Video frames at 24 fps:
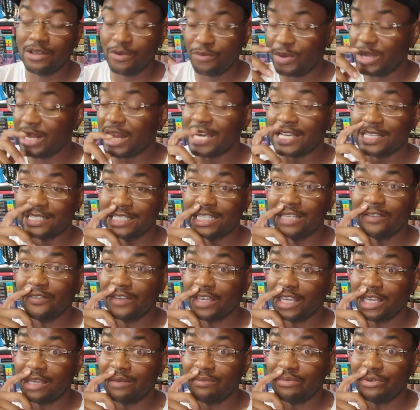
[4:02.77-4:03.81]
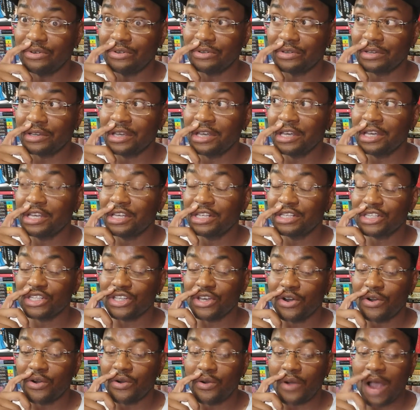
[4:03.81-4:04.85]
It read like a Stephen King book.
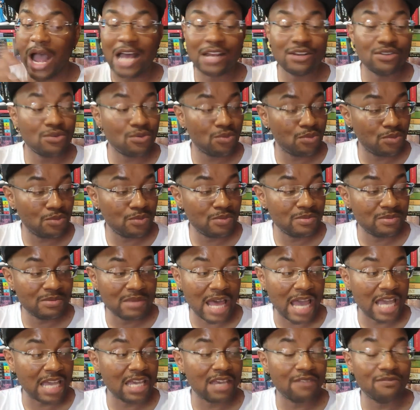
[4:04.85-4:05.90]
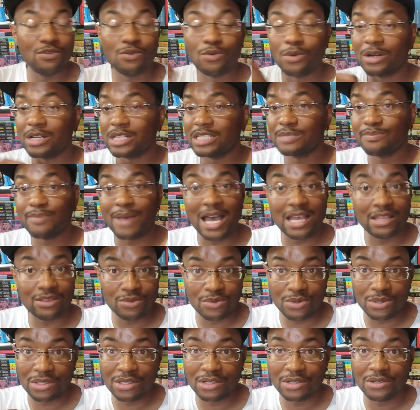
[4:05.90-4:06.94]
So I do like if you want a spy
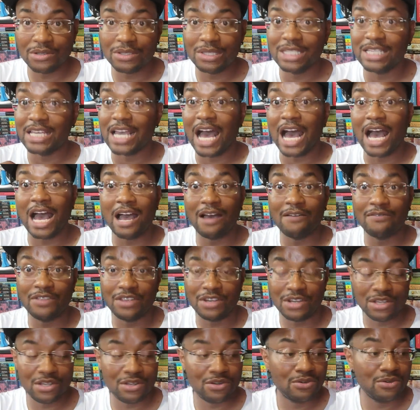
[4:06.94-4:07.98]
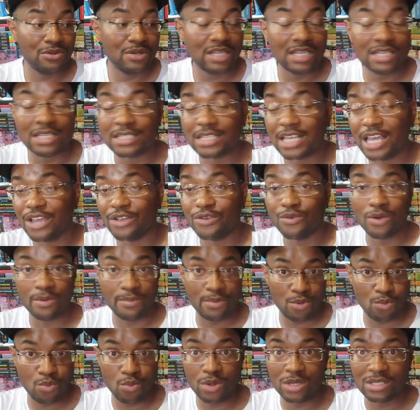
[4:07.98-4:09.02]
thriller, The Eye of the Needle is a
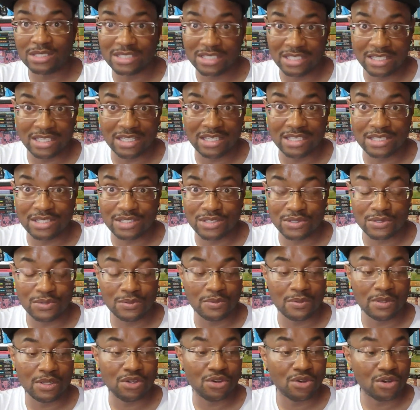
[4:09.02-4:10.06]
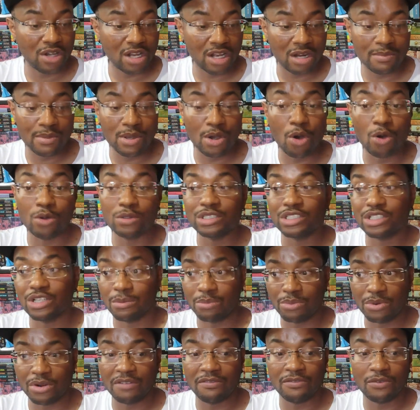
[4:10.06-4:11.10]
gripping one to get to. You're gonna be holding
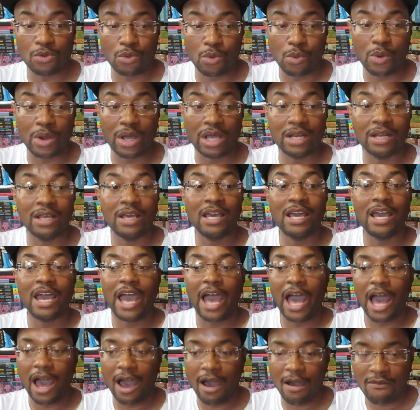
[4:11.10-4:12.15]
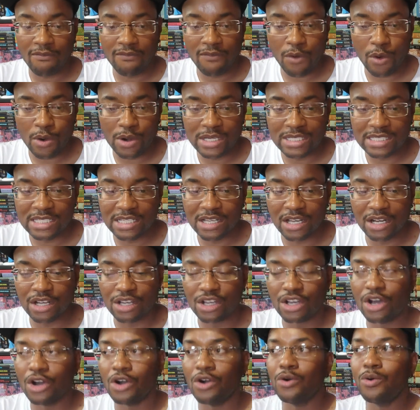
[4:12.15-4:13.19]
your breath, going, how far is he gonna
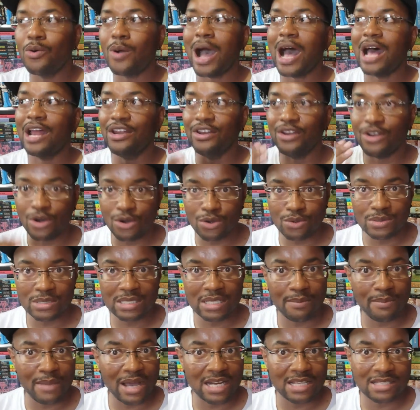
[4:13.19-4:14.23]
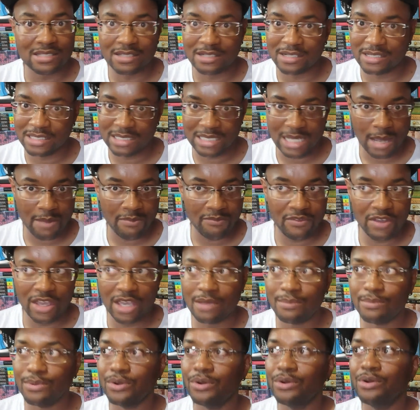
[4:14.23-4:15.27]
go? I know somebody's gonna stop
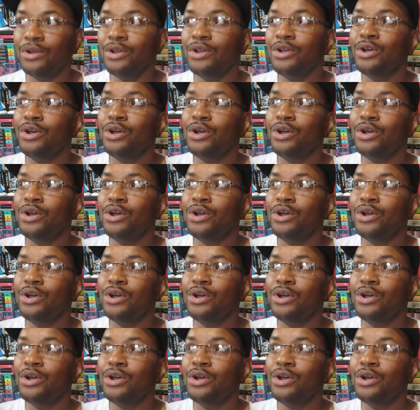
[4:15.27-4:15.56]
Faber.